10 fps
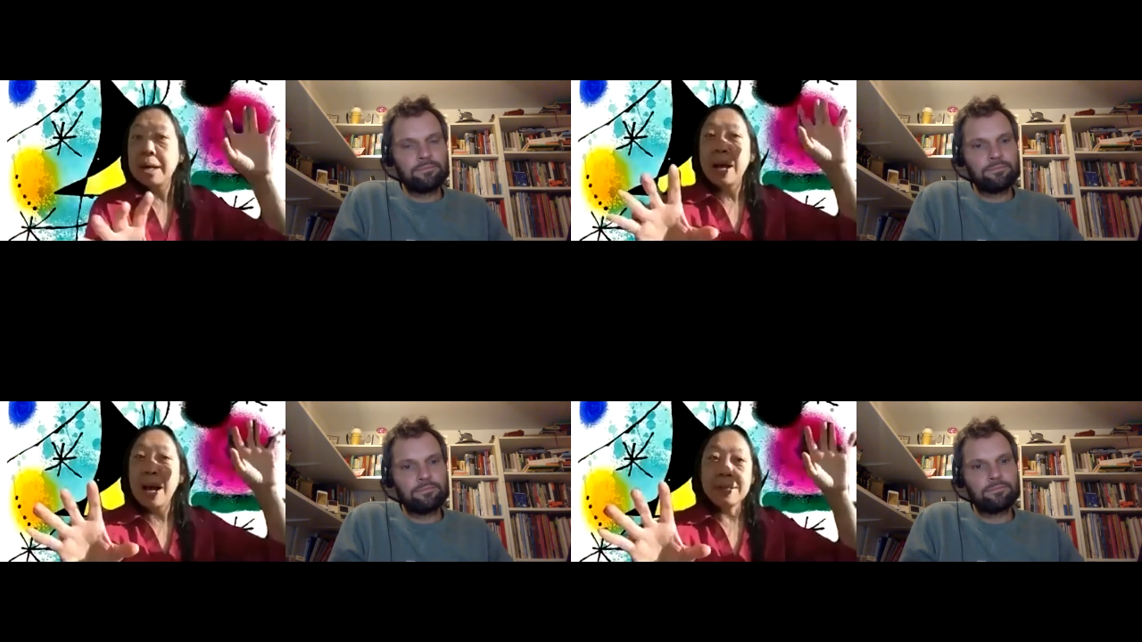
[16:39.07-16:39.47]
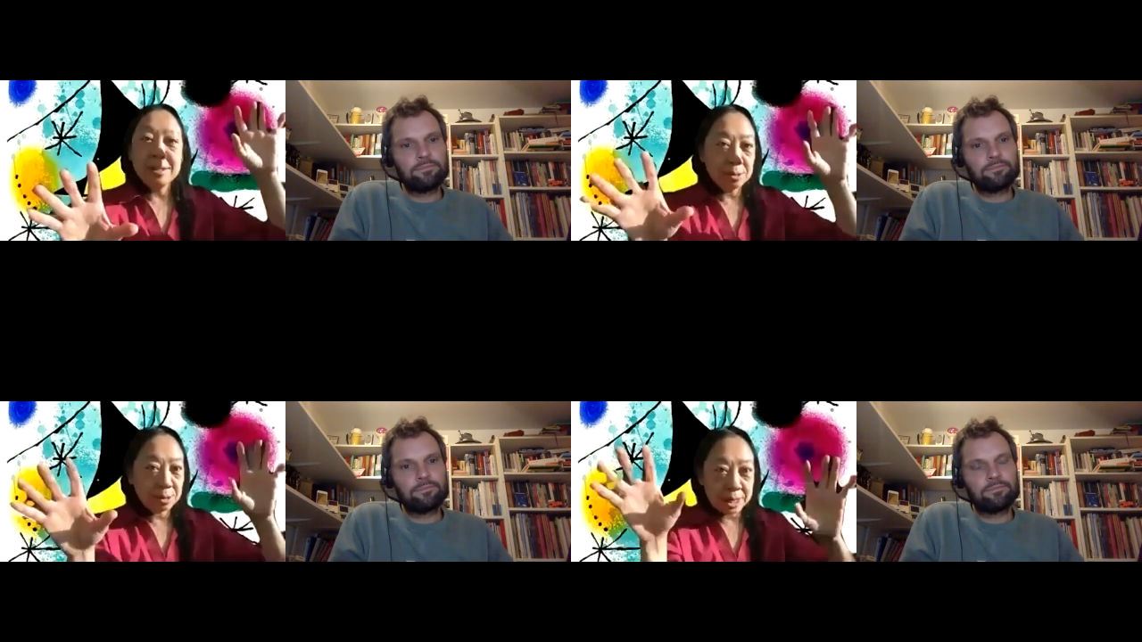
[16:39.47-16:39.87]
Speaker 1: and
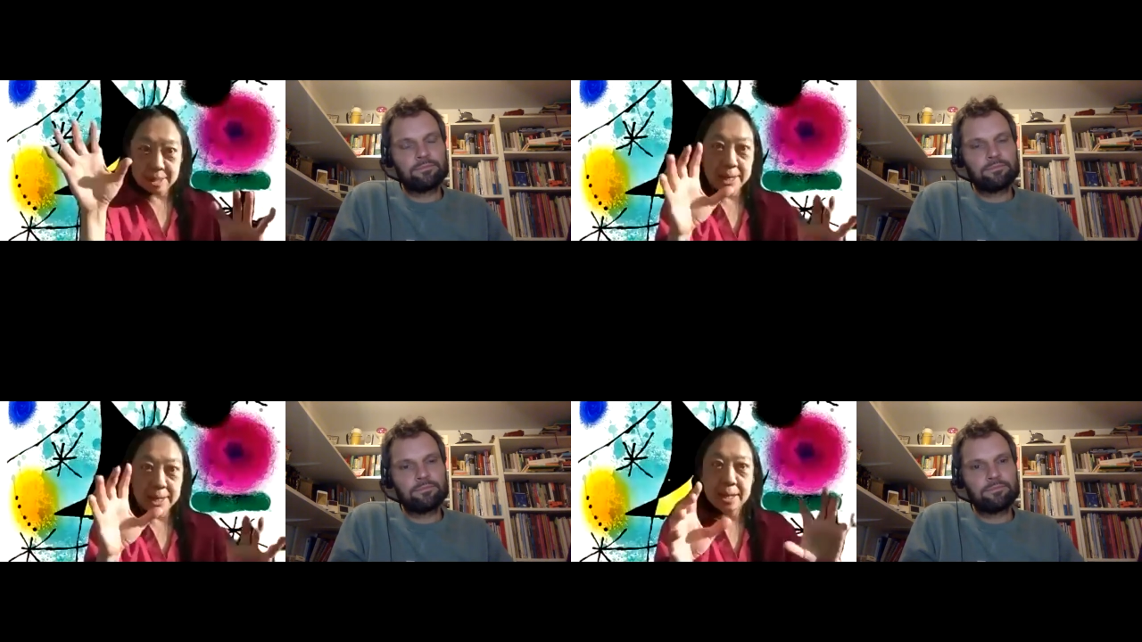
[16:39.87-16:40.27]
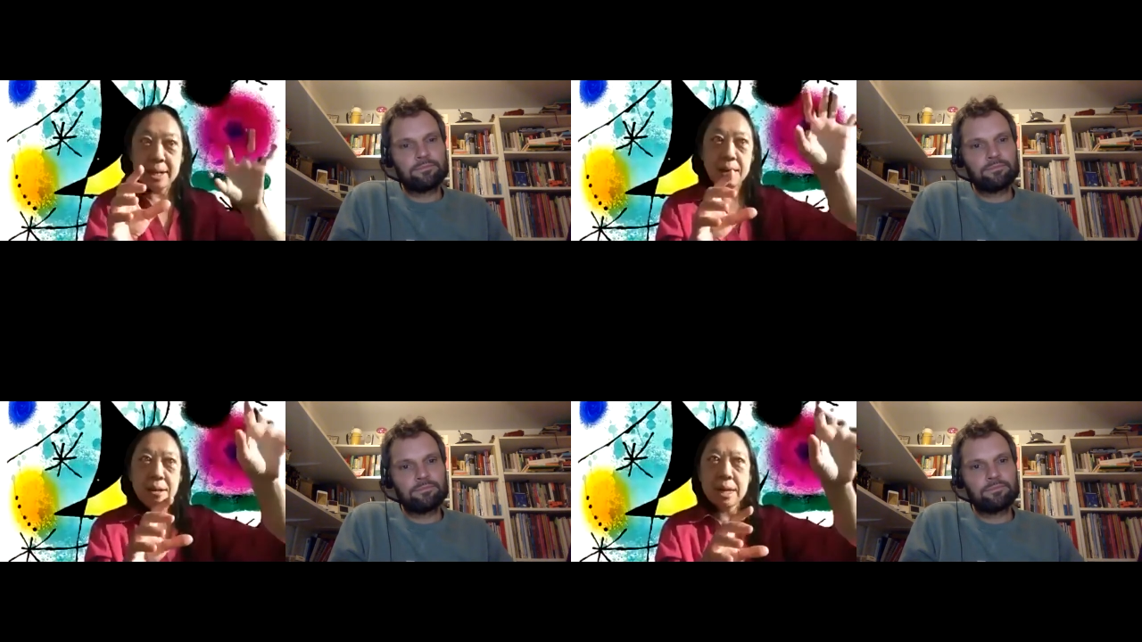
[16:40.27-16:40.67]
you can say
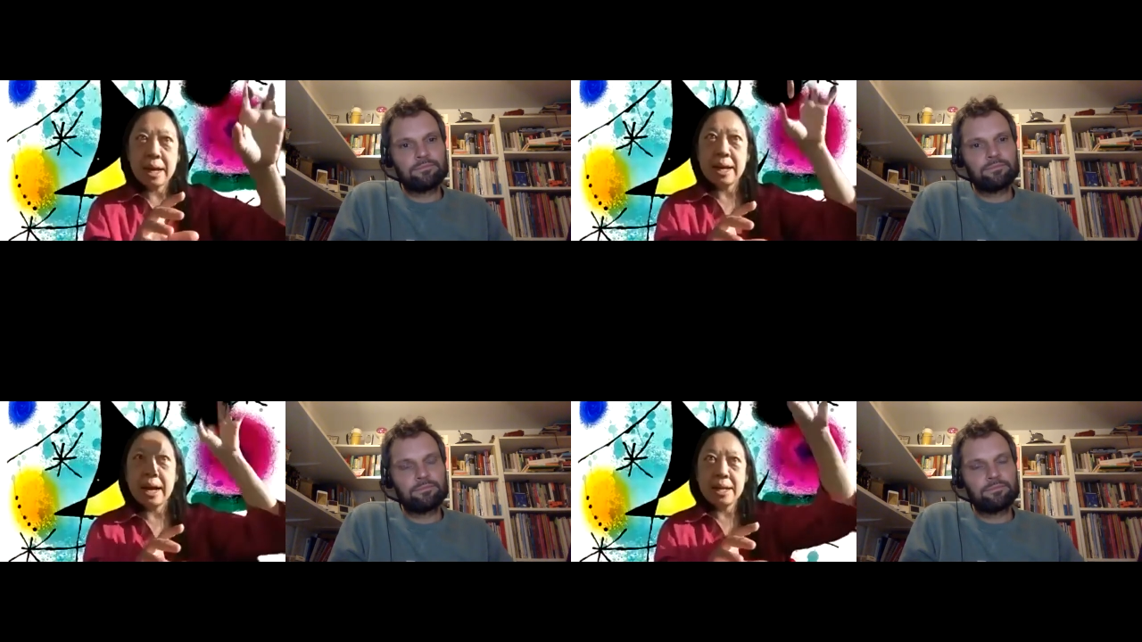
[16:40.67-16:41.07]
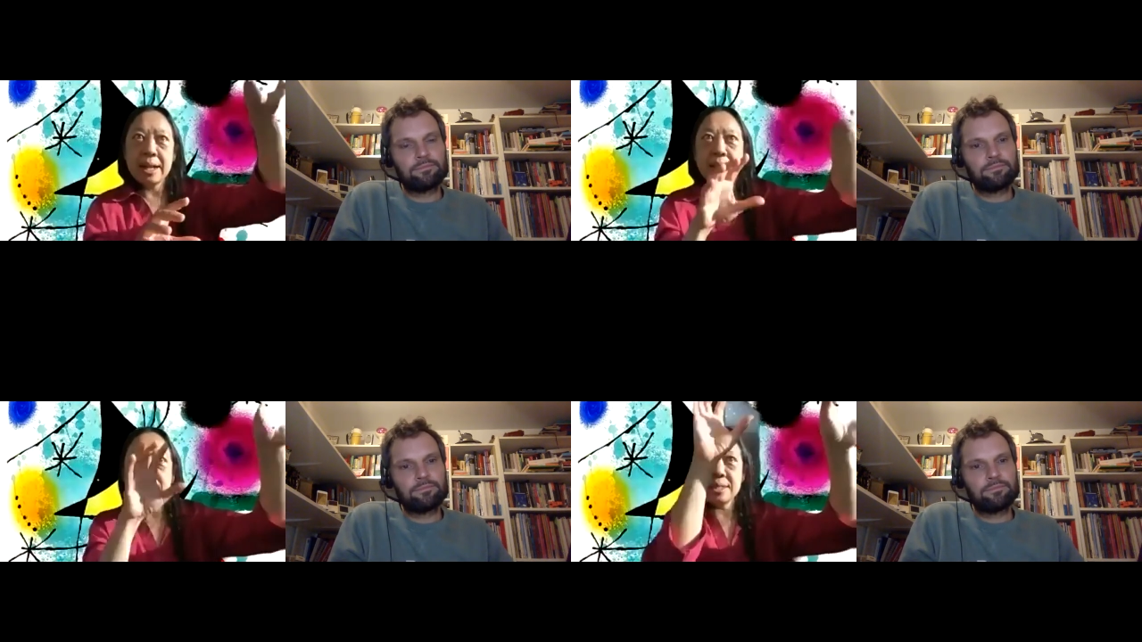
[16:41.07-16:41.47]
okay i like
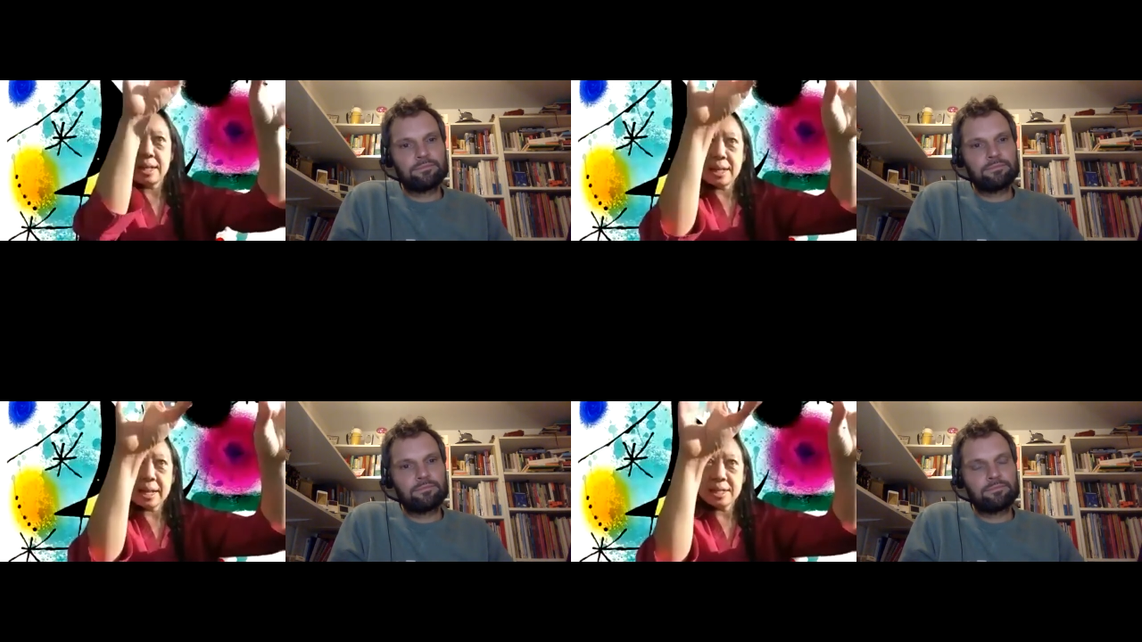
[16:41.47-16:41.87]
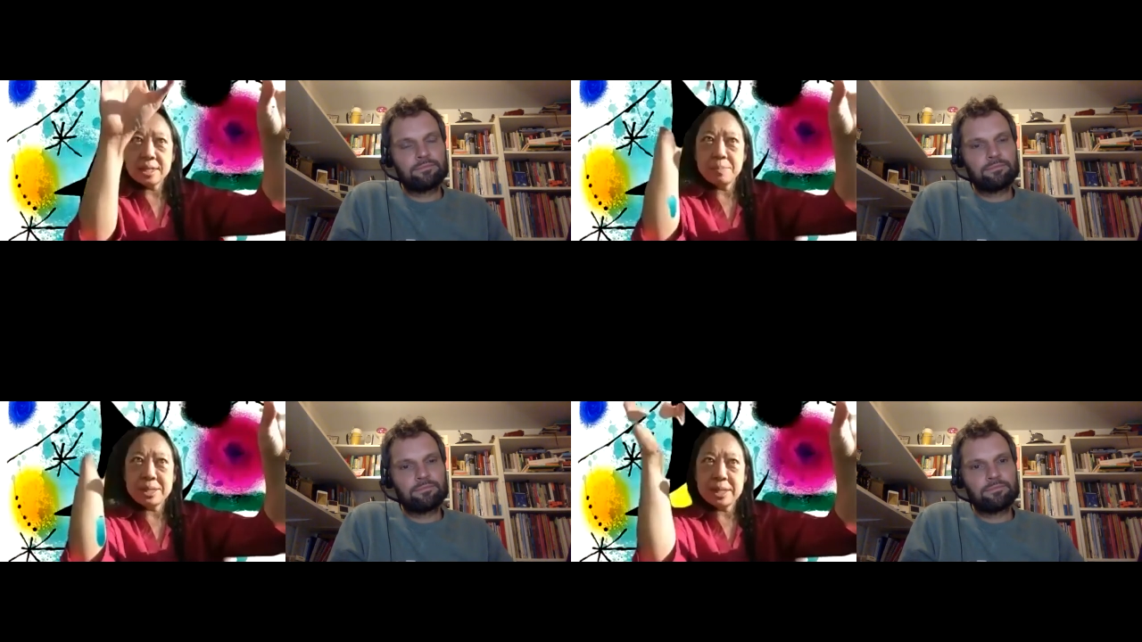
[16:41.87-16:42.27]
this i like this
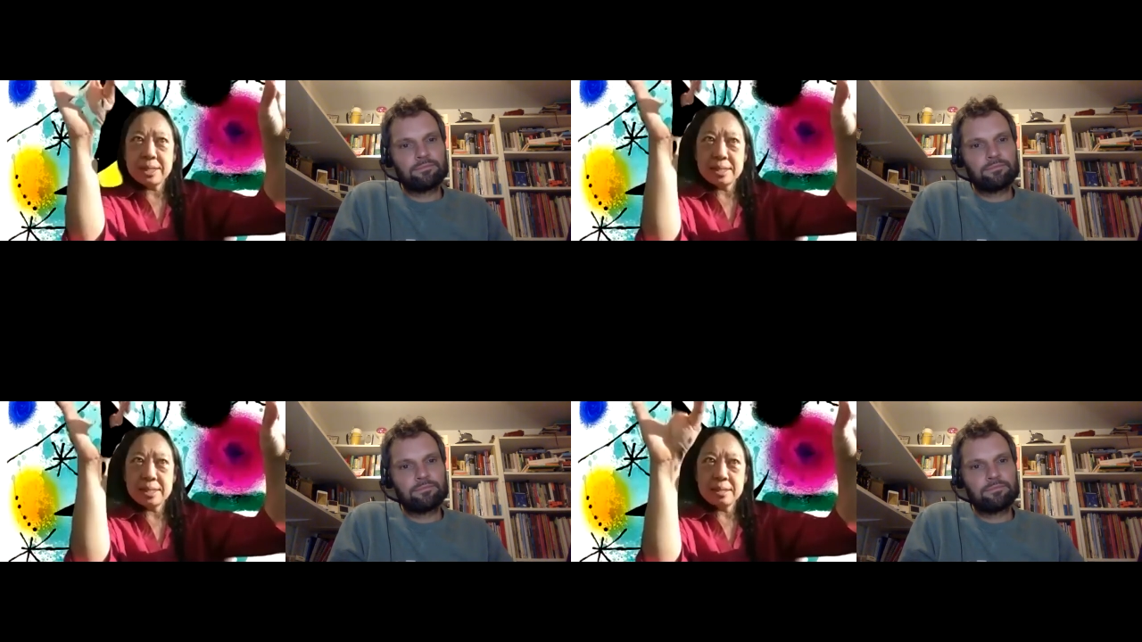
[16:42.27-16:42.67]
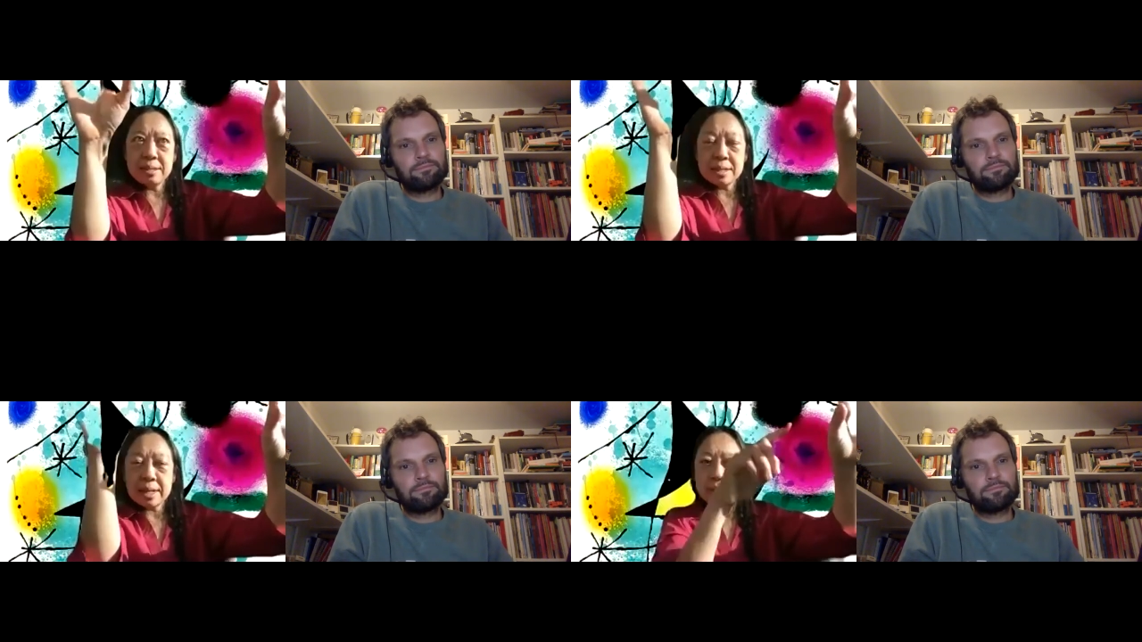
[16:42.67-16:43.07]
but then
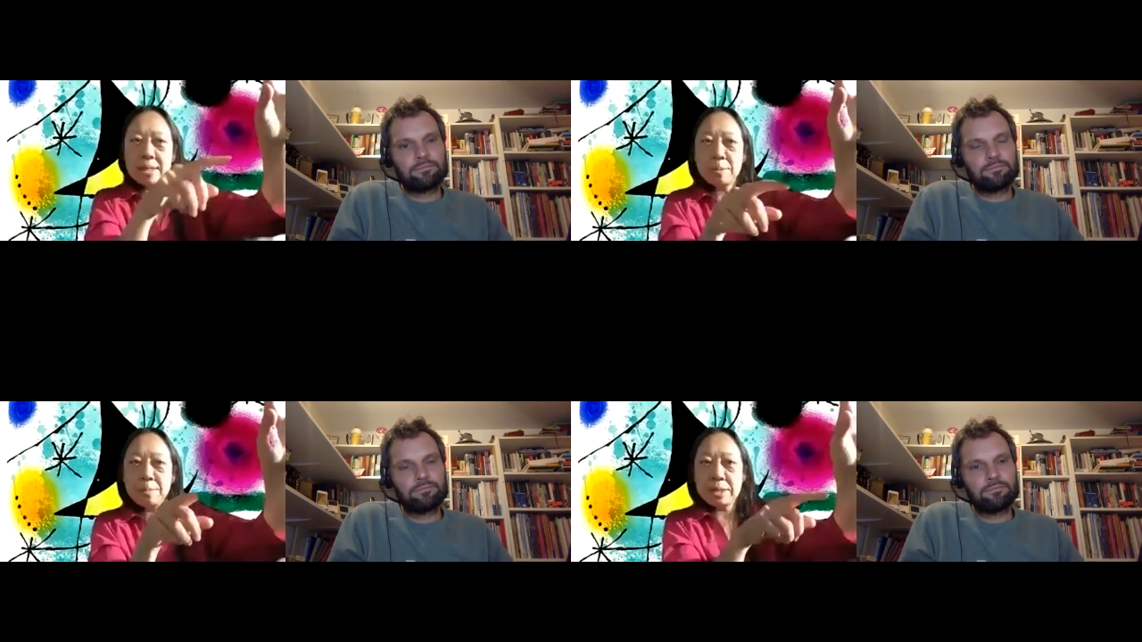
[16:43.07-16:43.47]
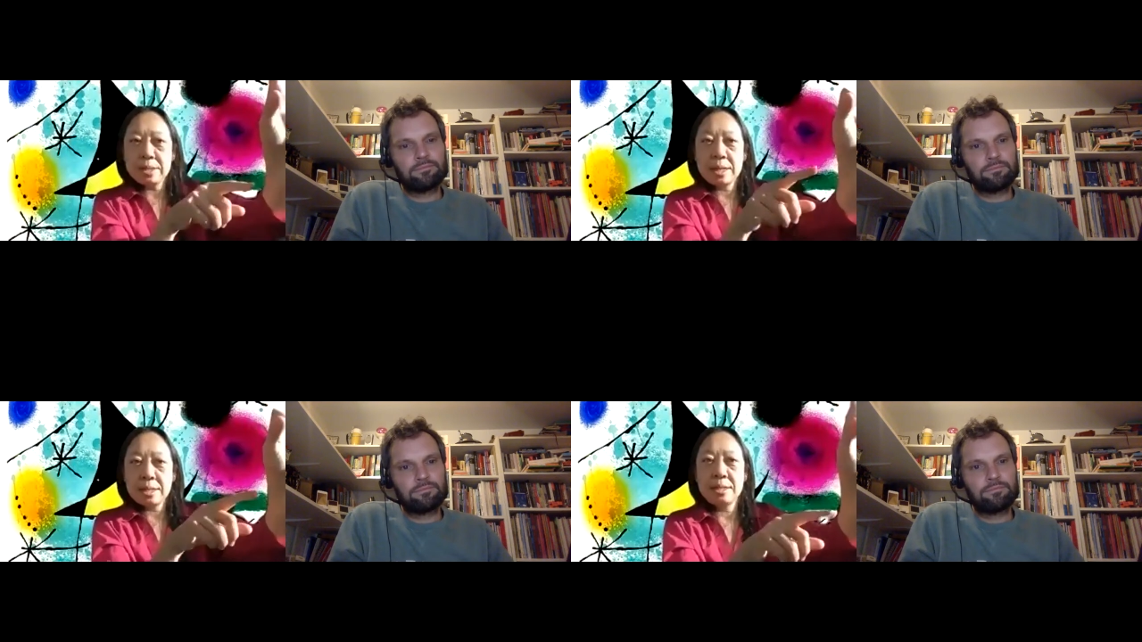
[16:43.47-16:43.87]
can there be
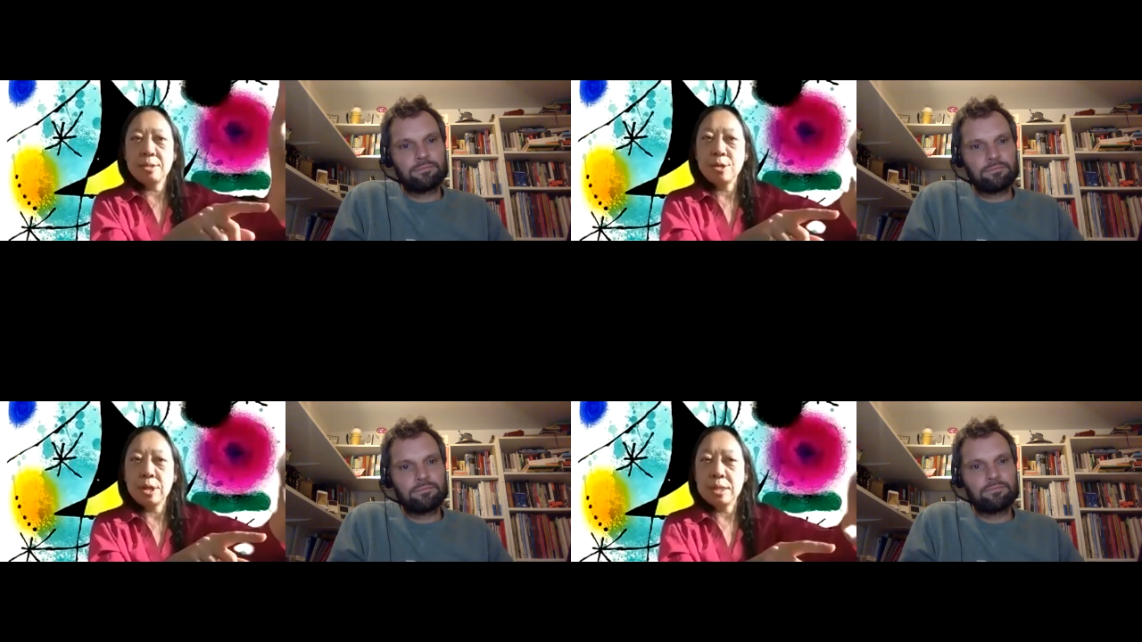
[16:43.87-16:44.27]
another solution?